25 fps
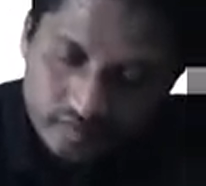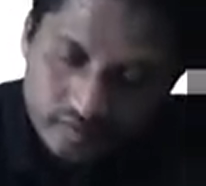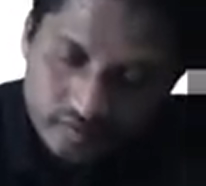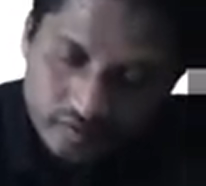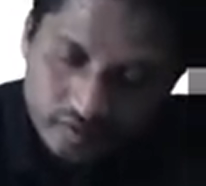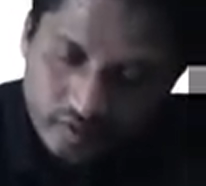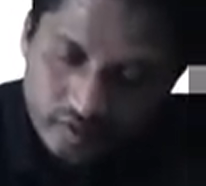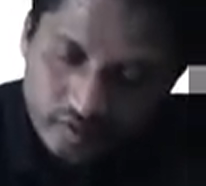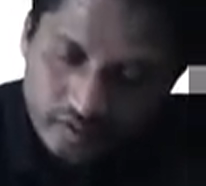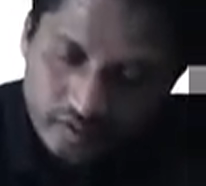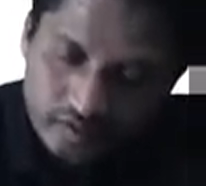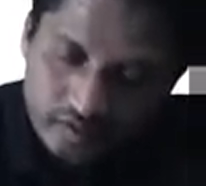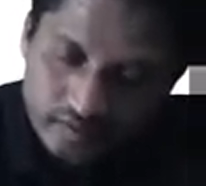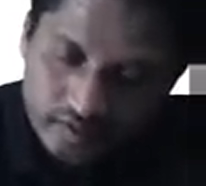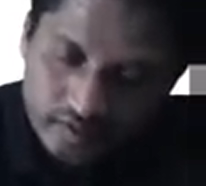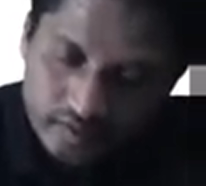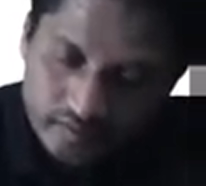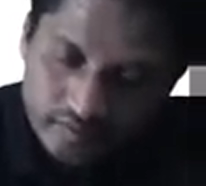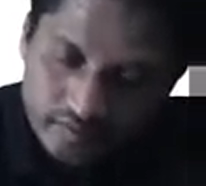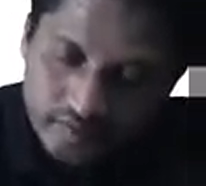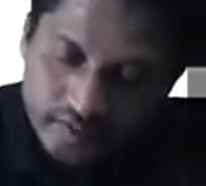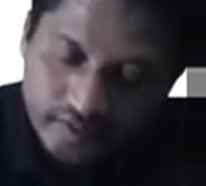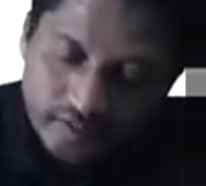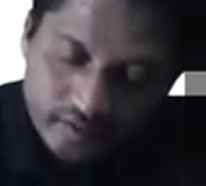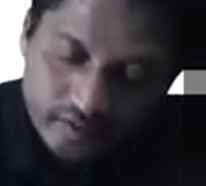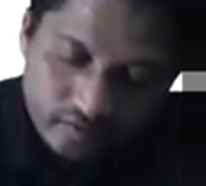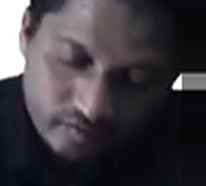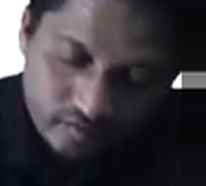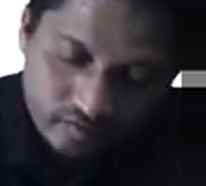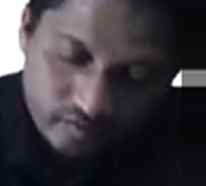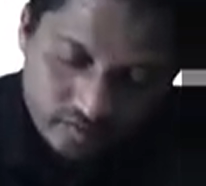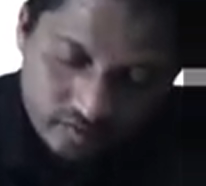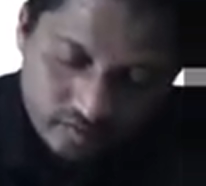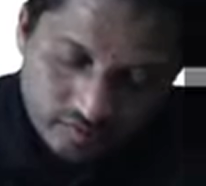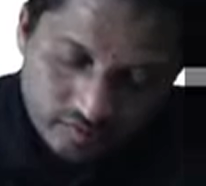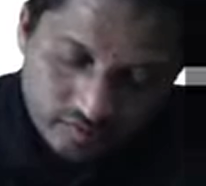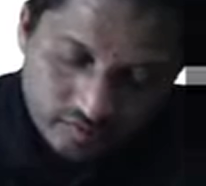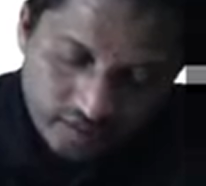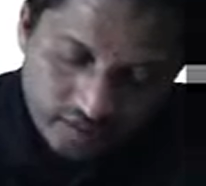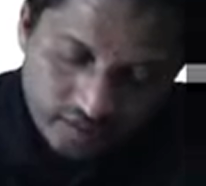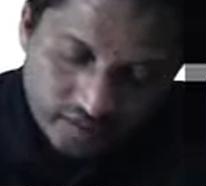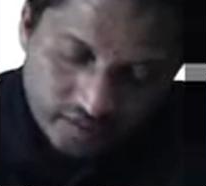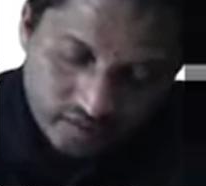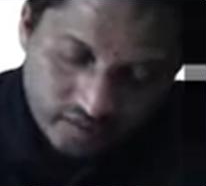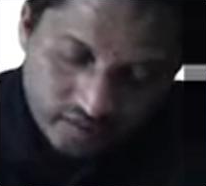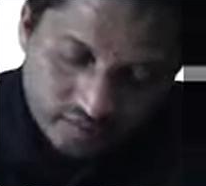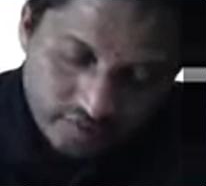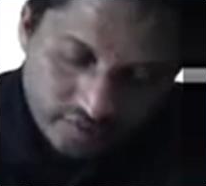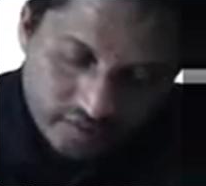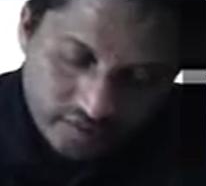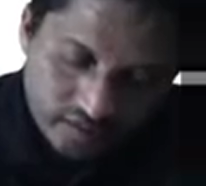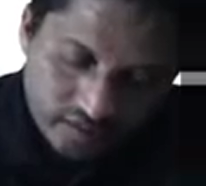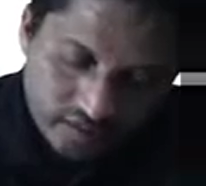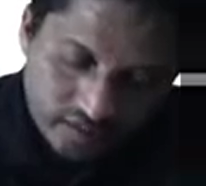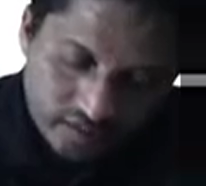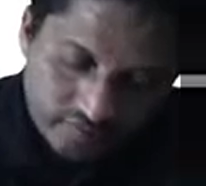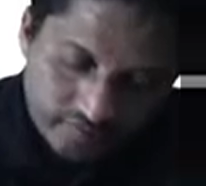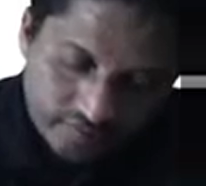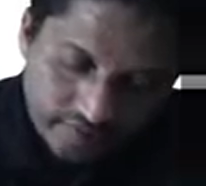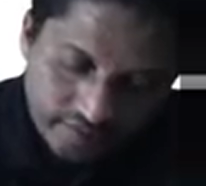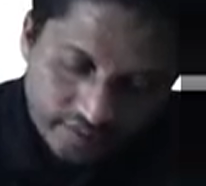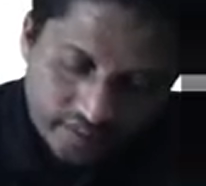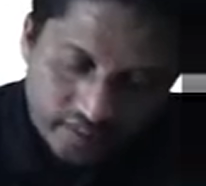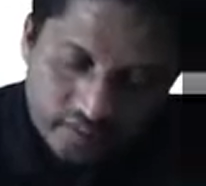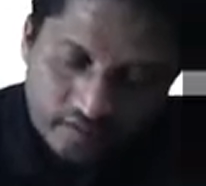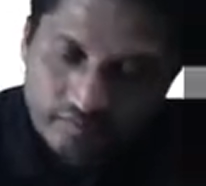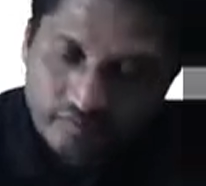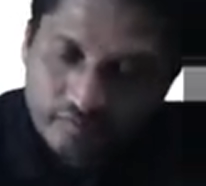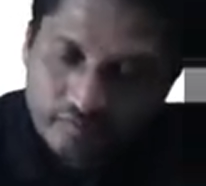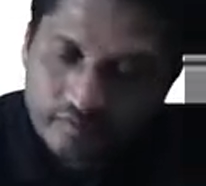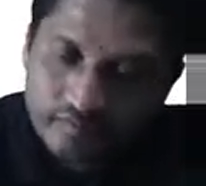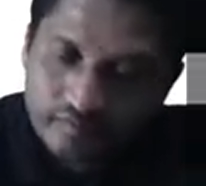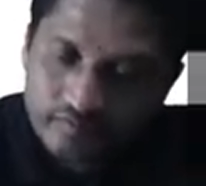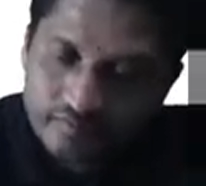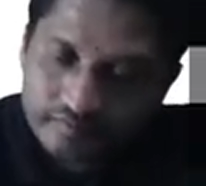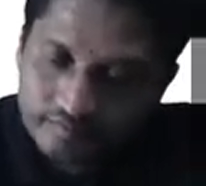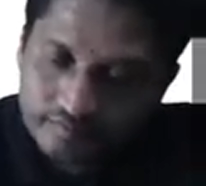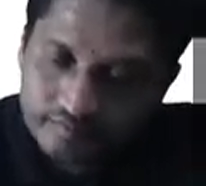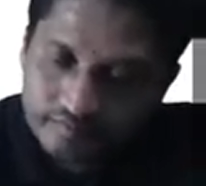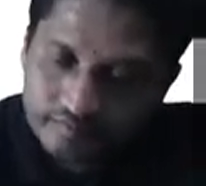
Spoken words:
Shortest distance between two skew lines, which is in vector form.